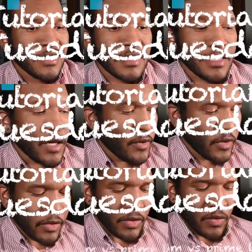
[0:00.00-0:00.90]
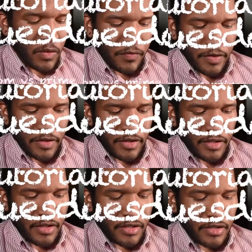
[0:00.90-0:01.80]
Today we're going to go
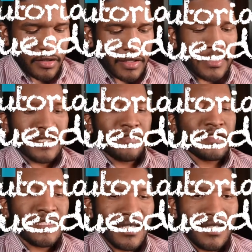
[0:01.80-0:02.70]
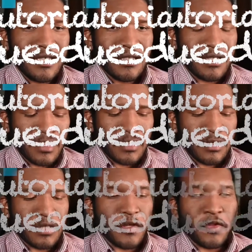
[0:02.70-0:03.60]
over the
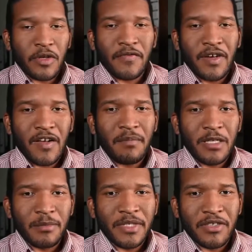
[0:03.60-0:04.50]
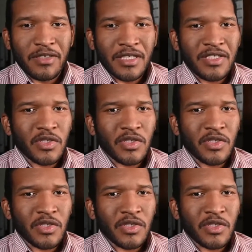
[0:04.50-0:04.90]
17 to 35 millimeter lens,